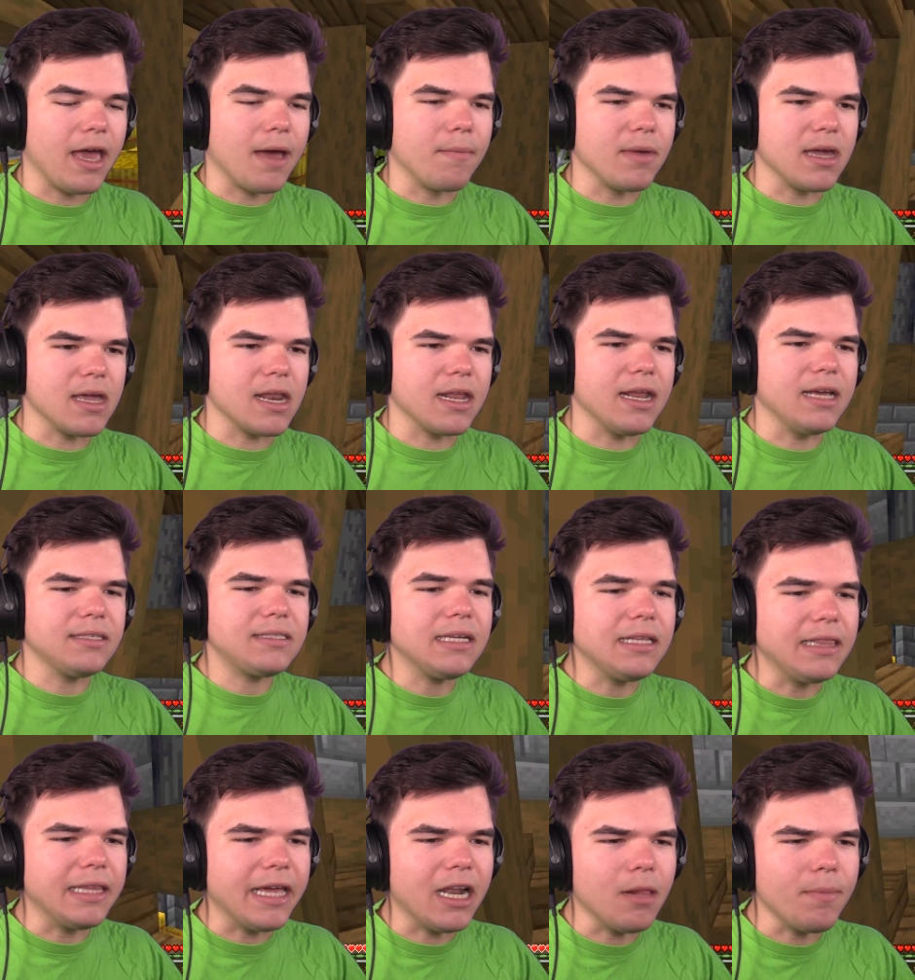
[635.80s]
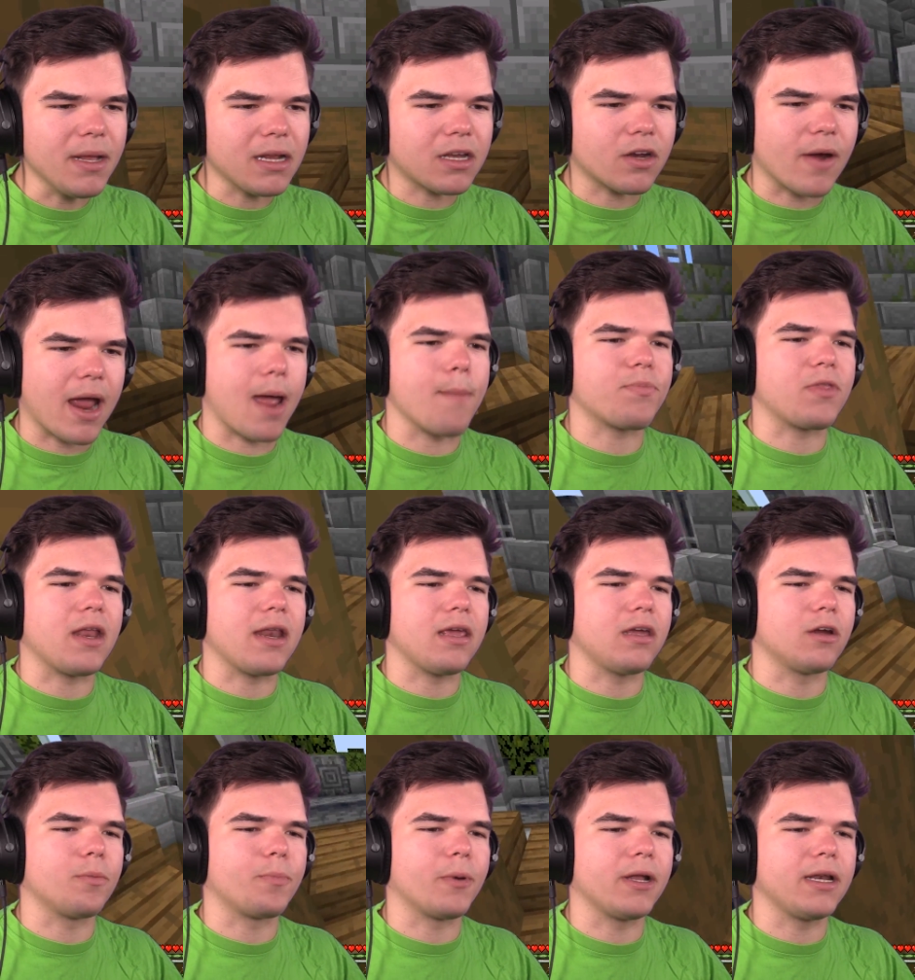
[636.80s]
I mean, it is a little bit cramped in
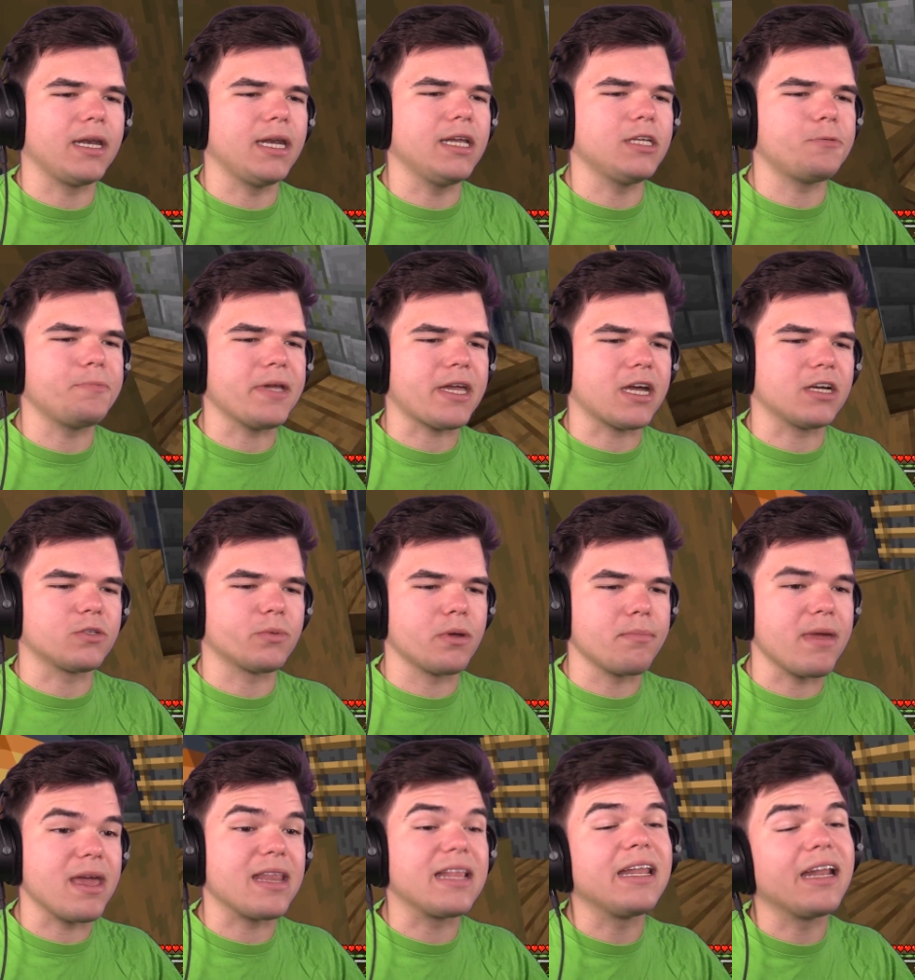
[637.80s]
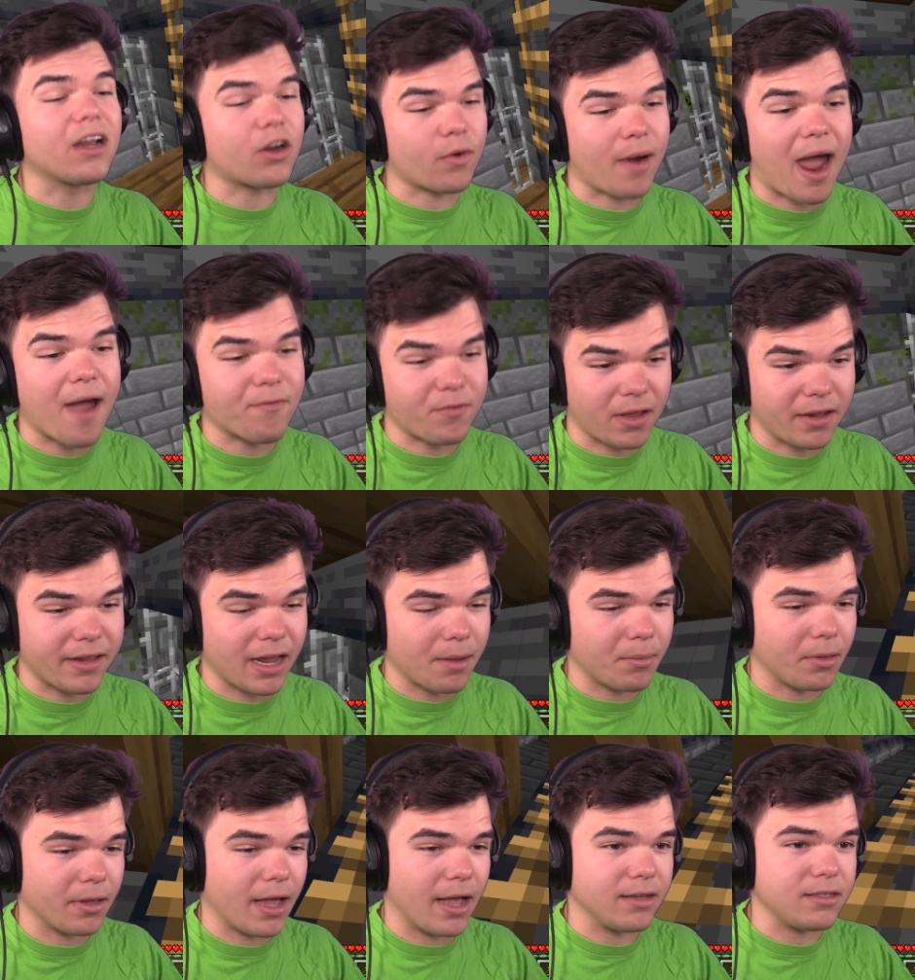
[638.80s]
here, but it is because we made it in a crafting
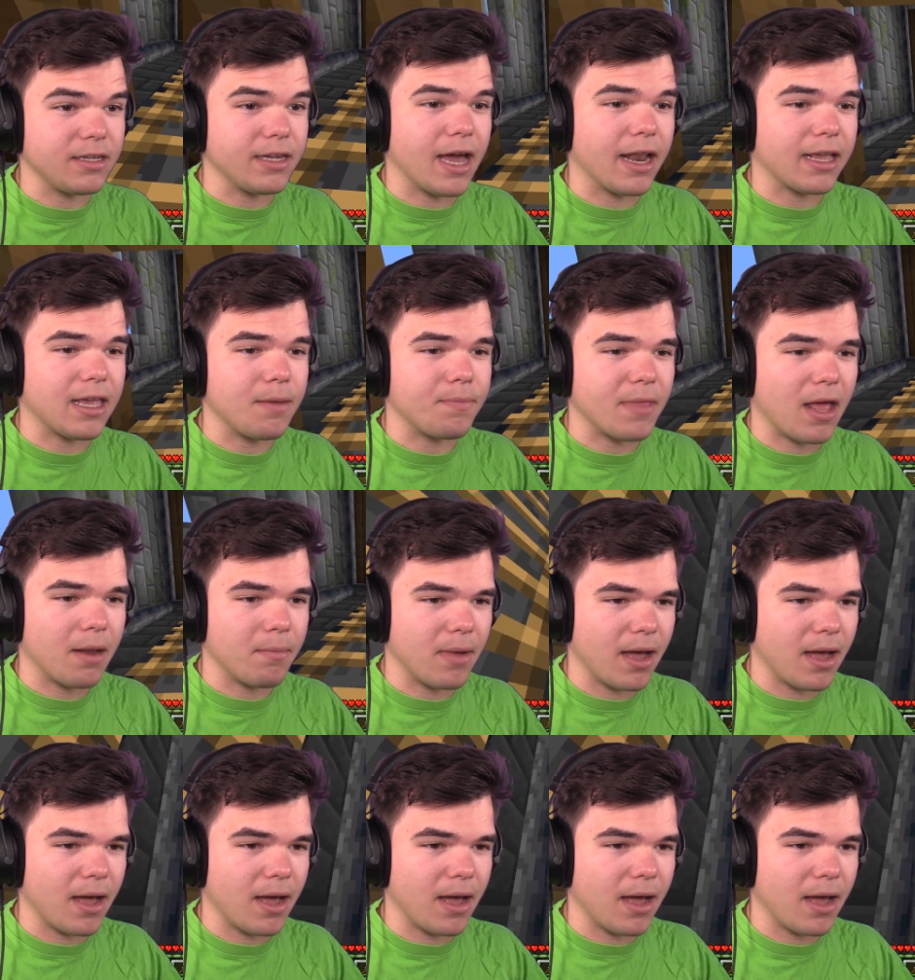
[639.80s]
table, guys. You got to keep that in